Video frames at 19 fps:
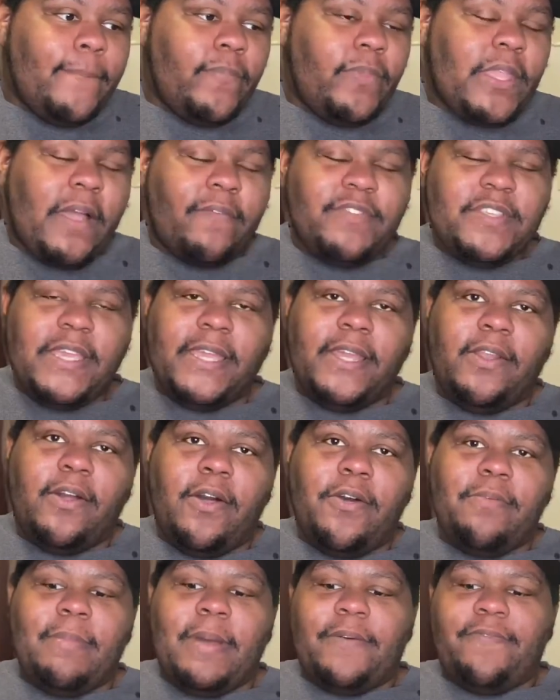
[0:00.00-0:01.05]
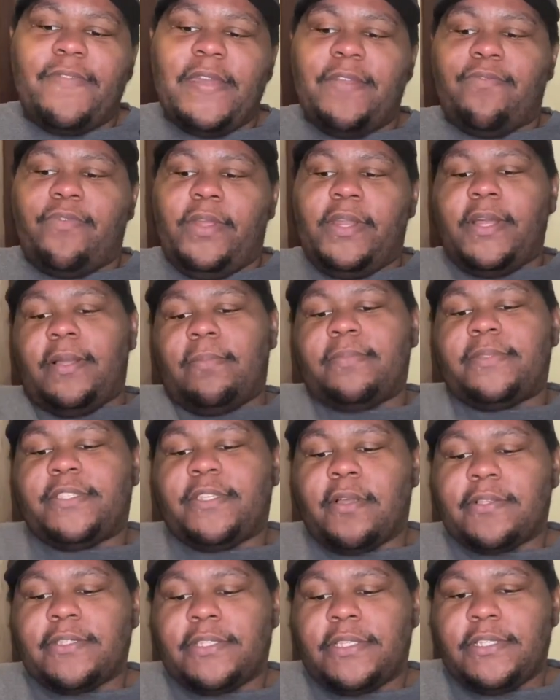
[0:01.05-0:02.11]
I've taken all of my favorite
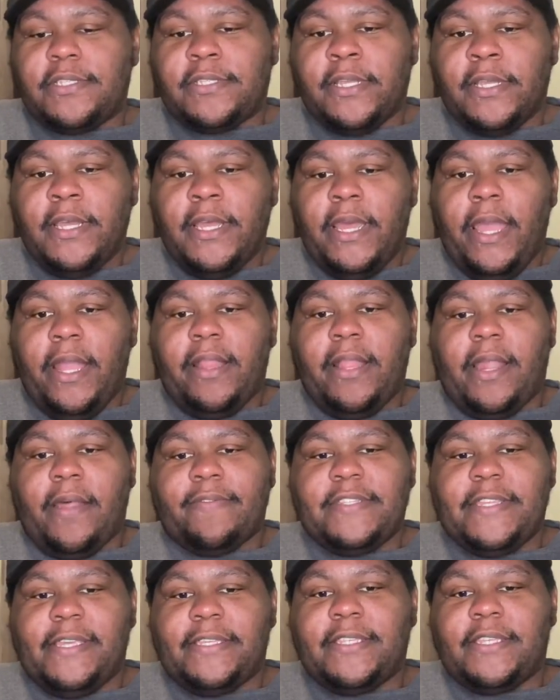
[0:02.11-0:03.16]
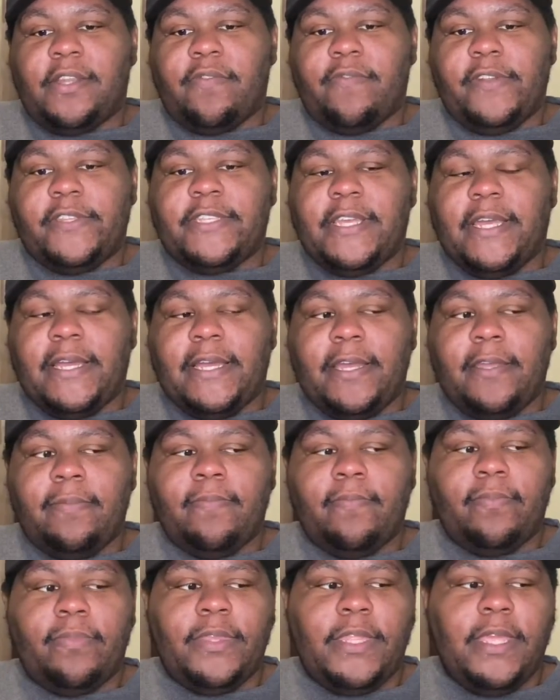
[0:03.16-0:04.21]
sauces that I've tasted over the time
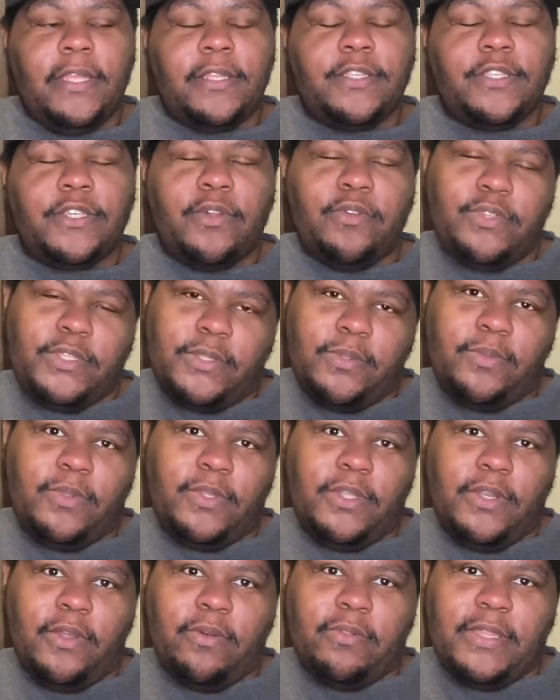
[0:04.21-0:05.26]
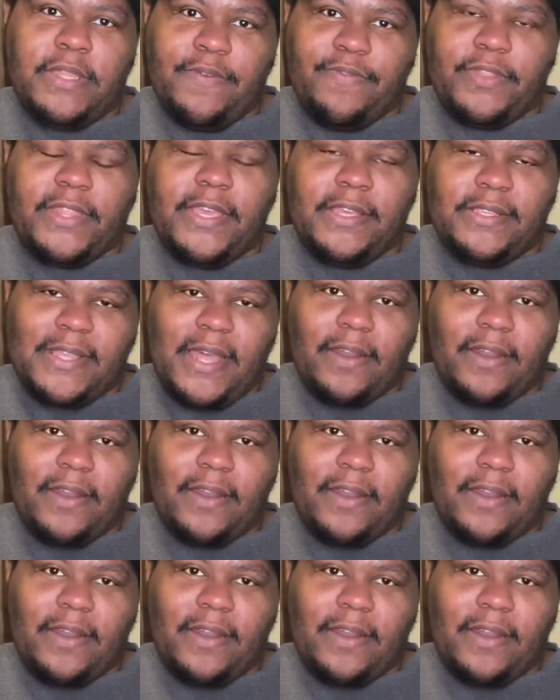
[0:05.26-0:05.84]
and chosen, you know, different things out